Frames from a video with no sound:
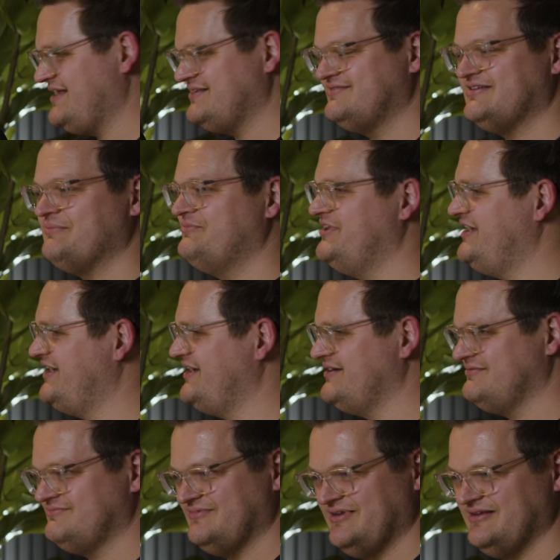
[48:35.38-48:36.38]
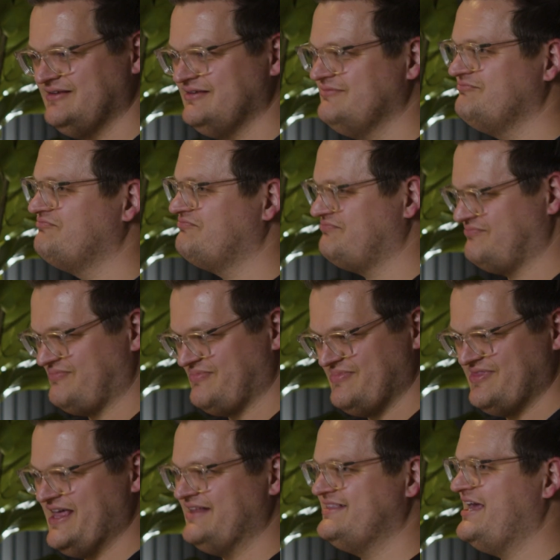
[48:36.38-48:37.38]
Right. They had something
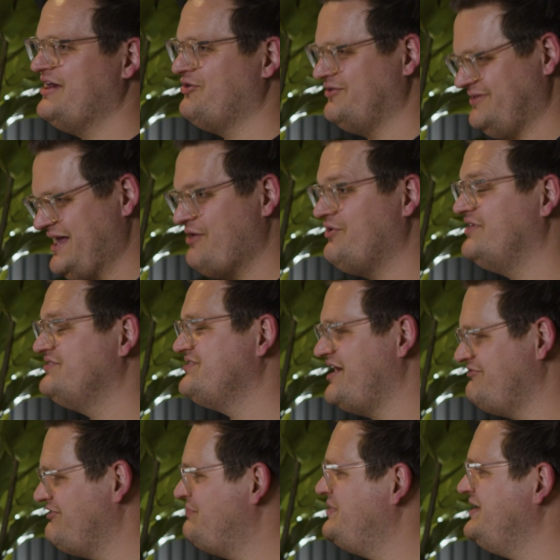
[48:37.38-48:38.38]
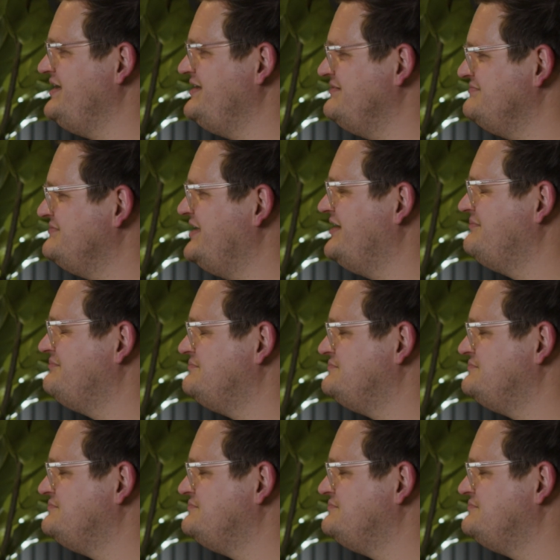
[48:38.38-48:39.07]
that was on repeat.